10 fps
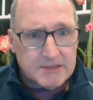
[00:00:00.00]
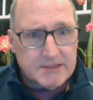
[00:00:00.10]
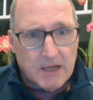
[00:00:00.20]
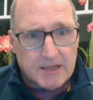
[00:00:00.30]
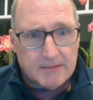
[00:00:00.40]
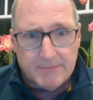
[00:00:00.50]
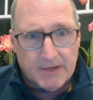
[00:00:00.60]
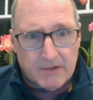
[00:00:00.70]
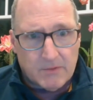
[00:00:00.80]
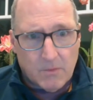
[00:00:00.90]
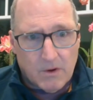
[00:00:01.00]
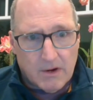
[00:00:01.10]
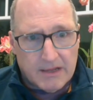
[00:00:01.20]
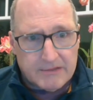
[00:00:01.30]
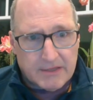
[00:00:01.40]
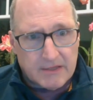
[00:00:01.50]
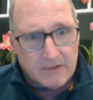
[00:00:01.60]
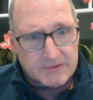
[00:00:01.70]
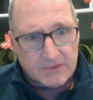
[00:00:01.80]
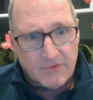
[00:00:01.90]
Duck and Pinot Noir, I think,
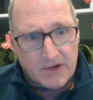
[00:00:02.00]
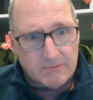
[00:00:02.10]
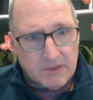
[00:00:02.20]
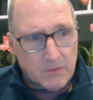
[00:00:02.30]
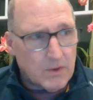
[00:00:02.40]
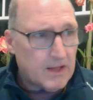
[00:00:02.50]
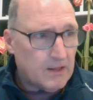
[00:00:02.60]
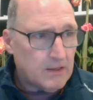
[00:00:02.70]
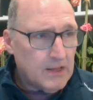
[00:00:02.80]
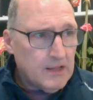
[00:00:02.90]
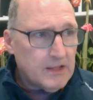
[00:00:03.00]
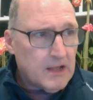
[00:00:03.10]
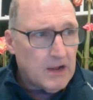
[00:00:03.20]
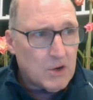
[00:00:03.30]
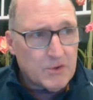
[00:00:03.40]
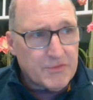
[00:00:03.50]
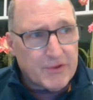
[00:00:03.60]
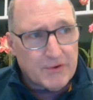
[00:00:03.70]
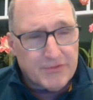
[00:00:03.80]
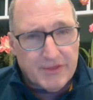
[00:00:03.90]
goes incredibly well.
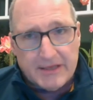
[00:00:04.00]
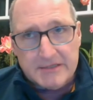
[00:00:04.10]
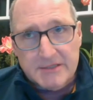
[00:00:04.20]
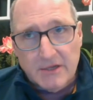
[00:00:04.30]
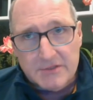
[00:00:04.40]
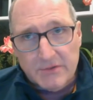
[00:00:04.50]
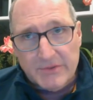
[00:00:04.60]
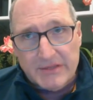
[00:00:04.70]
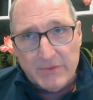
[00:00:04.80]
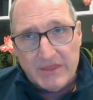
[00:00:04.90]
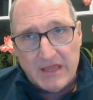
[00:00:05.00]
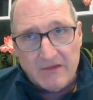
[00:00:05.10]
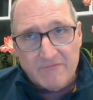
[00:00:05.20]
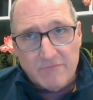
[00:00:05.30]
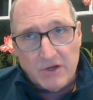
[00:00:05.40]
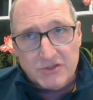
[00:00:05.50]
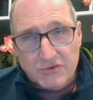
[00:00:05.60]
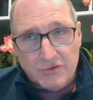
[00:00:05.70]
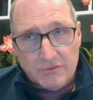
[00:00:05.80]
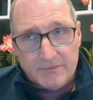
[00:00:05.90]
Earthier things, So we think of
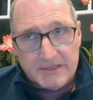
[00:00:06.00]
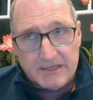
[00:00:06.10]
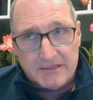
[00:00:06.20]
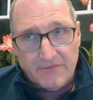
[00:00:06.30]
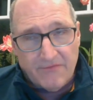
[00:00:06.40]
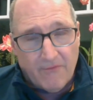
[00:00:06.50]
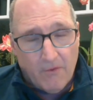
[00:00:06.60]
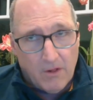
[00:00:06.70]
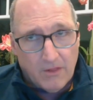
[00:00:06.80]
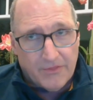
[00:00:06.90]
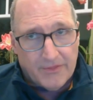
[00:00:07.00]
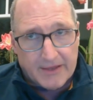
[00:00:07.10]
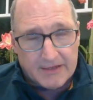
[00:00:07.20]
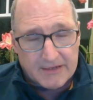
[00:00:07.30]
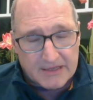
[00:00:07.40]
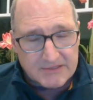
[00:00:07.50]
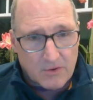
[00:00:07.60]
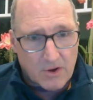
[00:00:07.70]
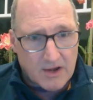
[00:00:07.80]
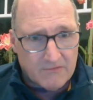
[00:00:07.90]
mushrooms as a fall thing, and yes, there
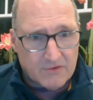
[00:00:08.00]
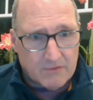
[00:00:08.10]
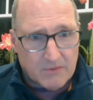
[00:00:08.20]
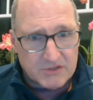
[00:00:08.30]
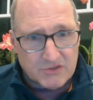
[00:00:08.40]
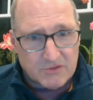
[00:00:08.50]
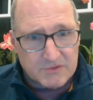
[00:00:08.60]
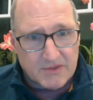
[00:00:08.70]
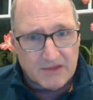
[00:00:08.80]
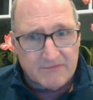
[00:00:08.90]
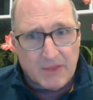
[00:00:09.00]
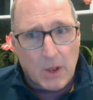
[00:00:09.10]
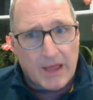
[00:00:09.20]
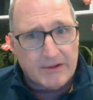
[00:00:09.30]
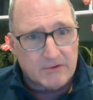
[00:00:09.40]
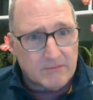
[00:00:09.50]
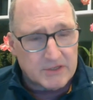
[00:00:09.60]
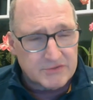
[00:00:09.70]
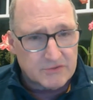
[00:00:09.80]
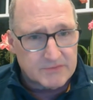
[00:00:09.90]
are heavier mushrooms. But think of the lighter
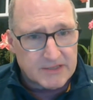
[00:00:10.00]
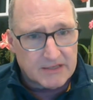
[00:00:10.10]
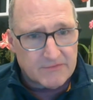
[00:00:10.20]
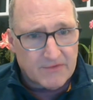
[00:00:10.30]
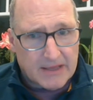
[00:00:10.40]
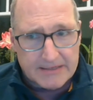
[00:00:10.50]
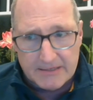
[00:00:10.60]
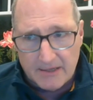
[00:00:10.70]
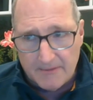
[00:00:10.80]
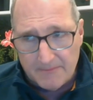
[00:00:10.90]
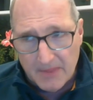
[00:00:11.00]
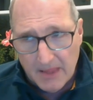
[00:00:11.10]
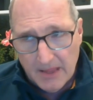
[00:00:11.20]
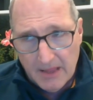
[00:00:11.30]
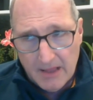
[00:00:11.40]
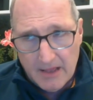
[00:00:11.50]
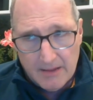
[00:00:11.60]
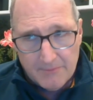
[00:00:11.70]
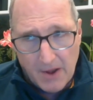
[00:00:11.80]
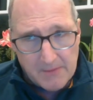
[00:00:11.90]
mushrooms that you find
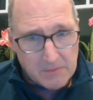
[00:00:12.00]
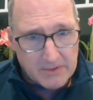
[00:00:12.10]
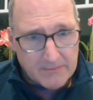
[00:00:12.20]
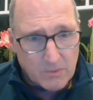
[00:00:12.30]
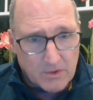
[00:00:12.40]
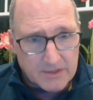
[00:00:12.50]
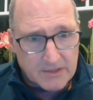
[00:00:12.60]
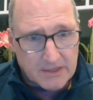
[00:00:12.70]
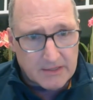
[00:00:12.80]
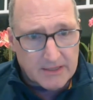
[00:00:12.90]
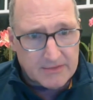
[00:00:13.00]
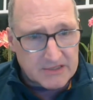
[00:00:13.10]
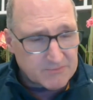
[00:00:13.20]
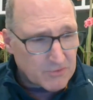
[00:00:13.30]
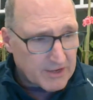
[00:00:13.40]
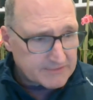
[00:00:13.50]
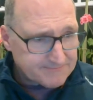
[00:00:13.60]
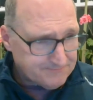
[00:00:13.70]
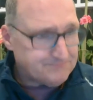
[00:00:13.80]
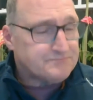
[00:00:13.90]
probably more in the spring.
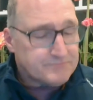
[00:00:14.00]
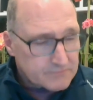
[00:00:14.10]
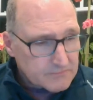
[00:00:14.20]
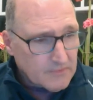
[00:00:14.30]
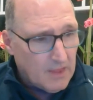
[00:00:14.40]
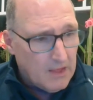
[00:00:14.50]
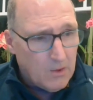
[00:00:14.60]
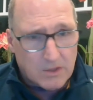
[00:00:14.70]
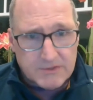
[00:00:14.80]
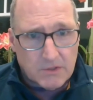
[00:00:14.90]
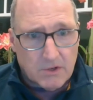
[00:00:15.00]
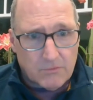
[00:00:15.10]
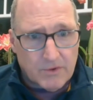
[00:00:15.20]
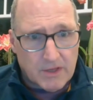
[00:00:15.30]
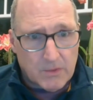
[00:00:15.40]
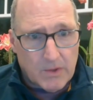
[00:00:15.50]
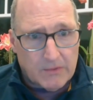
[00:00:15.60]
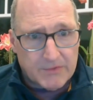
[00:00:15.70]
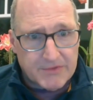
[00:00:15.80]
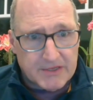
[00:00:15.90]
Also go really
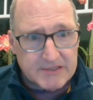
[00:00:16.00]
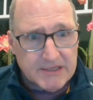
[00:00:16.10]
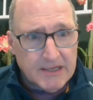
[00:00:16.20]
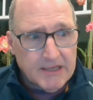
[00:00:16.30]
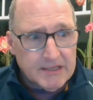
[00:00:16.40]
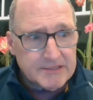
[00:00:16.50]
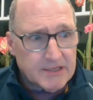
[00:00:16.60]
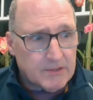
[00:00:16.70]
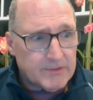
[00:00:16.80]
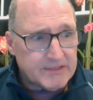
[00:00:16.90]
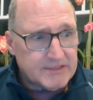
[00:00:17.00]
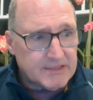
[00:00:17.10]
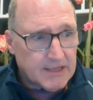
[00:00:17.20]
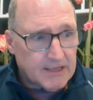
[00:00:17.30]
well with this. So it's.